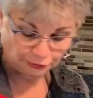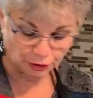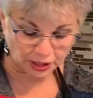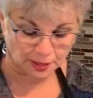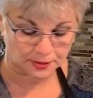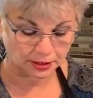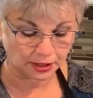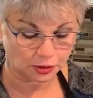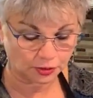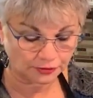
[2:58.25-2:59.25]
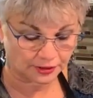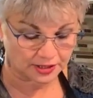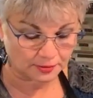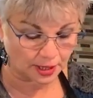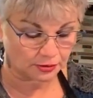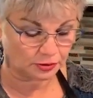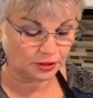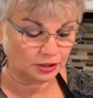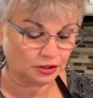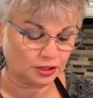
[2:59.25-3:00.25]
4 cups of liquid for this
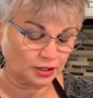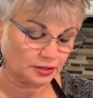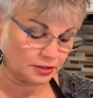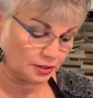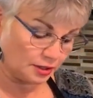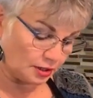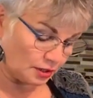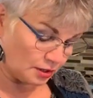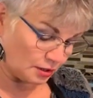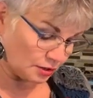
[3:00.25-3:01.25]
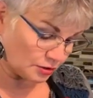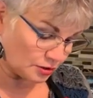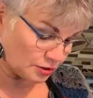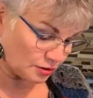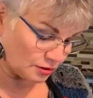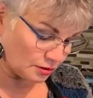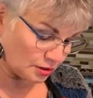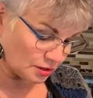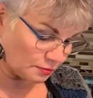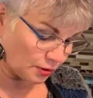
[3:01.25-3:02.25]
macaroni and cheese. That's